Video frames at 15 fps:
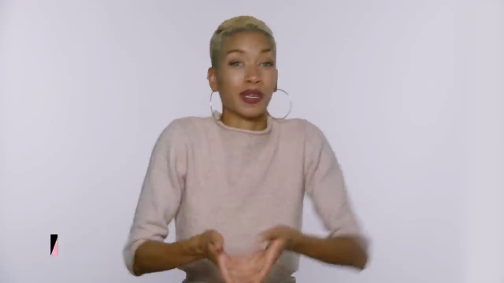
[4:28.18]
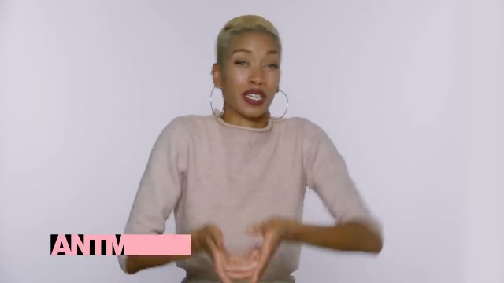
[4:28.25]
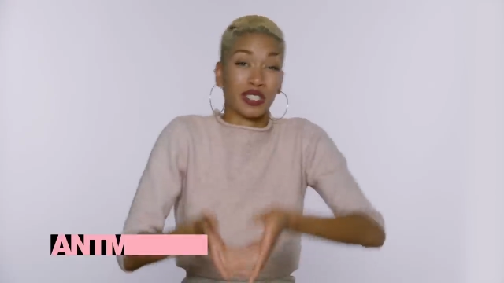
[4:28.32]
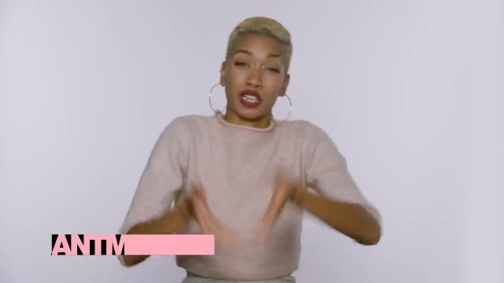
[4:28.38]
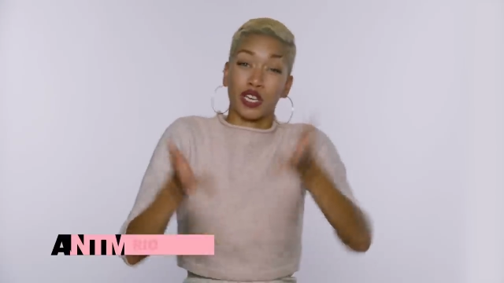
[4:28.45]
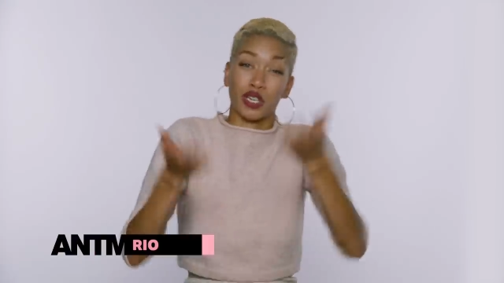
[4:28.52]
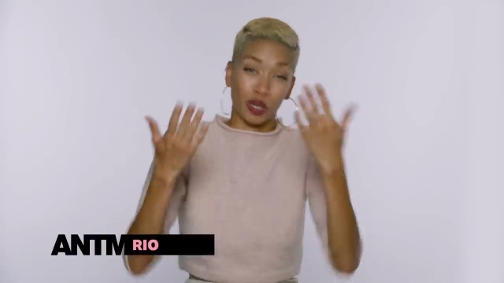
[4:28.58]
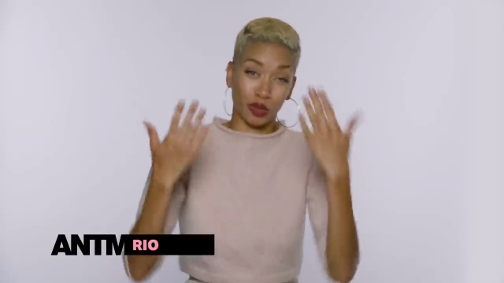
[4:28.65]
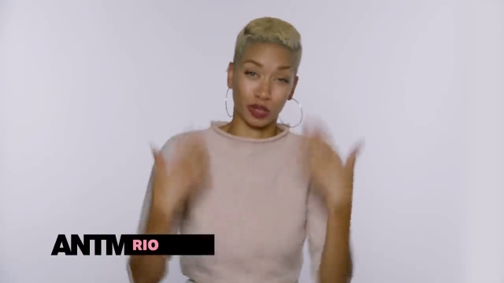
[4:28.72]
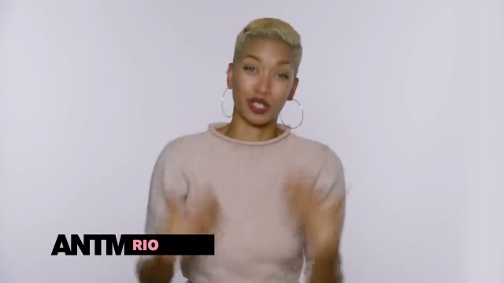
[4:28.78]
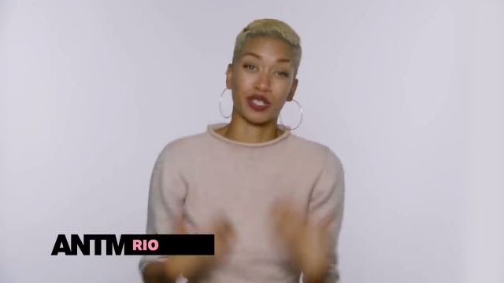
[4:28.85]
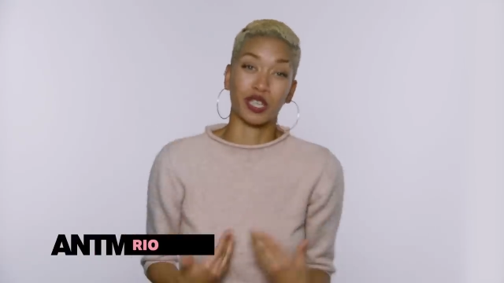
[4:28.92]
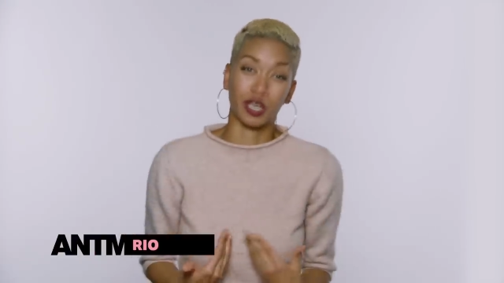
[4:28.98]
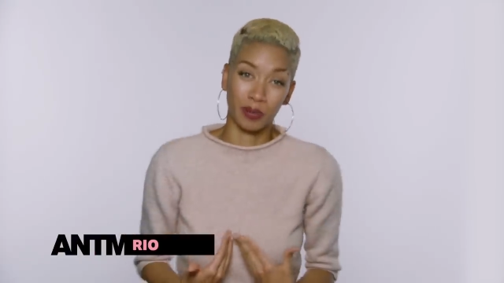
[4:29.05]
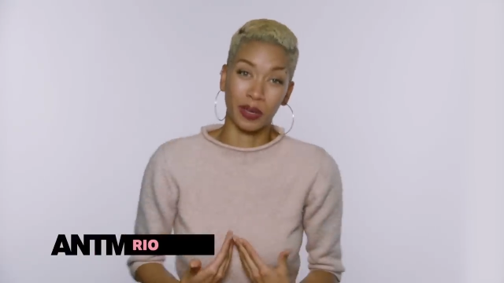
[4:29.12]
because I know she's
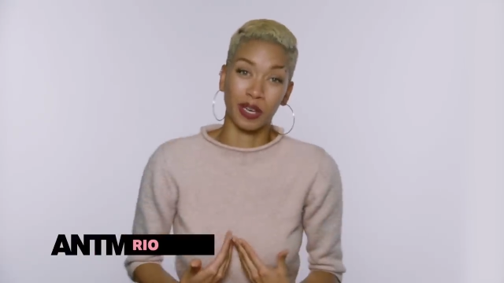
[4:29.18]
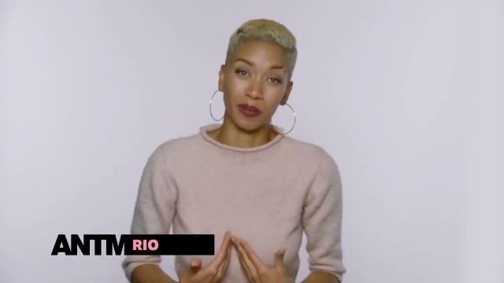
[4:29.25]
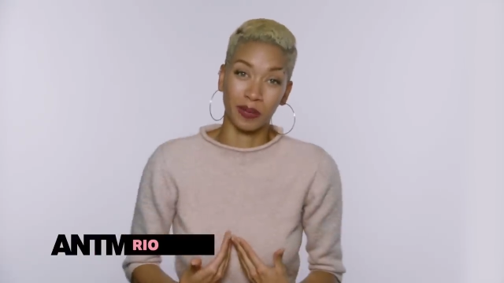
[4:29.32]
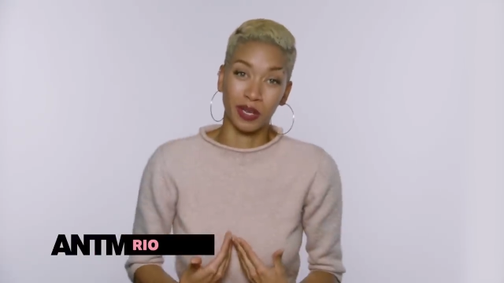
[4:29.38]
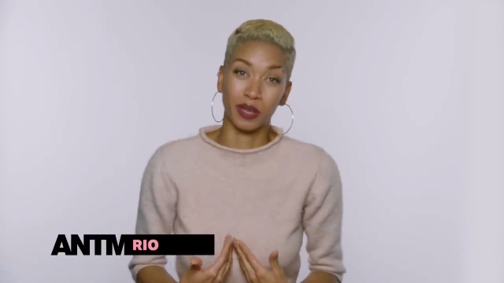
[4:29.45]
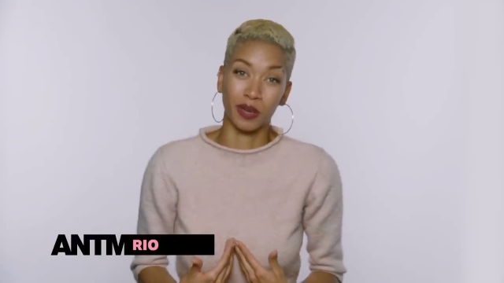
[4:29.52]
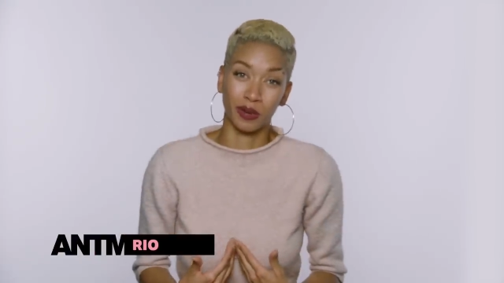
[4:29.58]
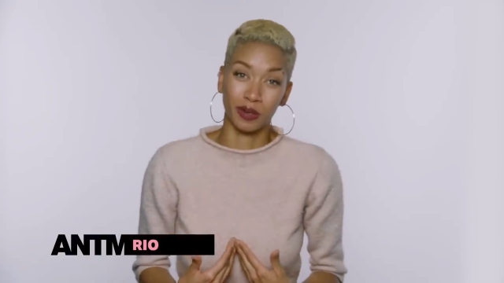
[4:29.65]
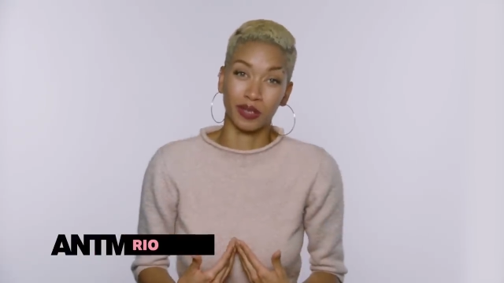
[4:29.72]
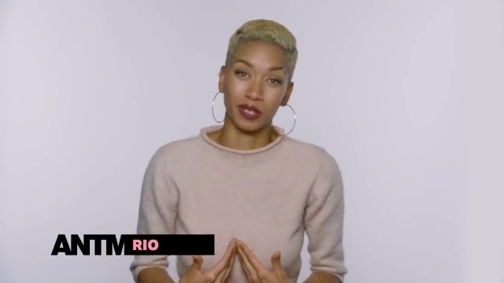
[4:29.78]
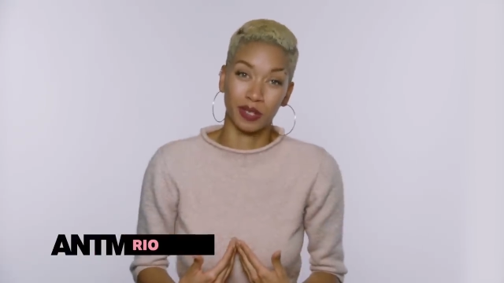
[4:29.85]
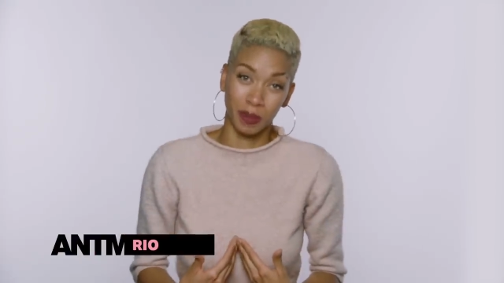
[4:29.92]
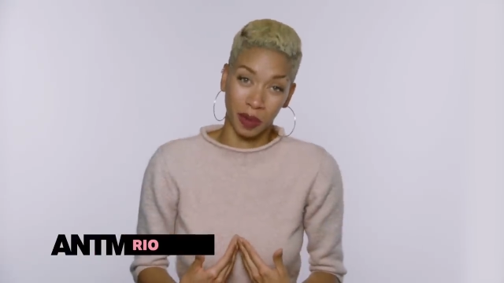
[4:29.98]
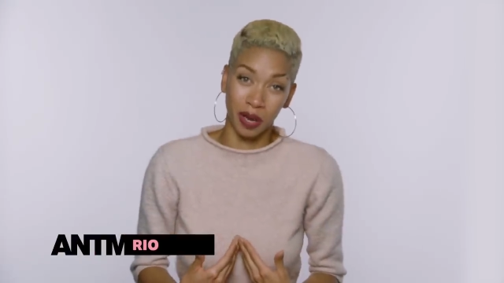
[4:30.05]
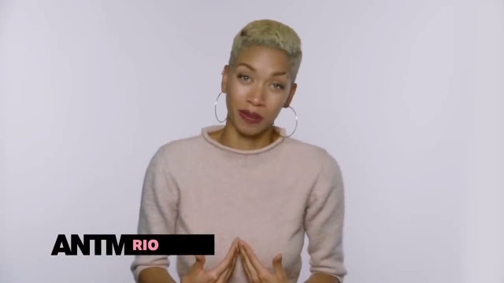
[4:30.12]
gonna pick me to go to the
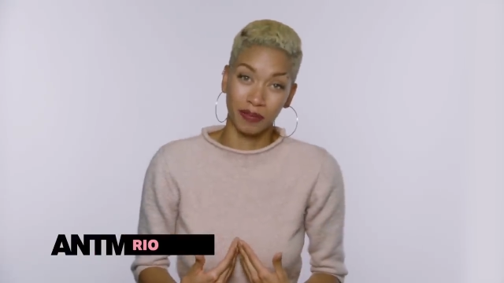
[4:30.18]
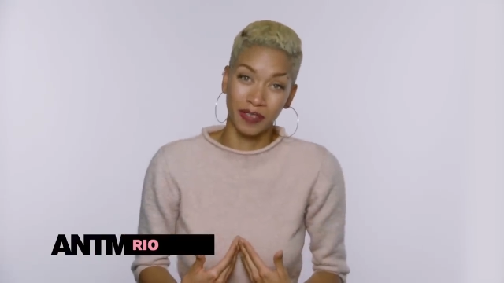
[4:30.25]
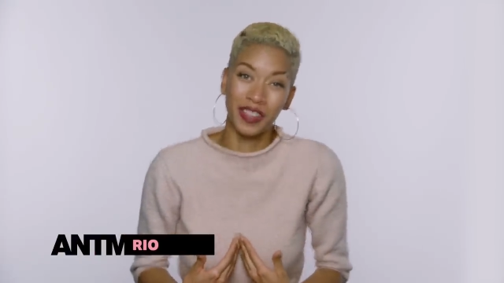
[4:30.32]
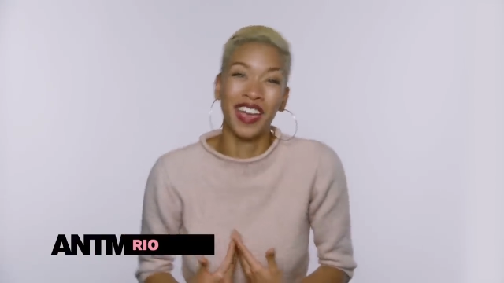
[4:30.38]
spa.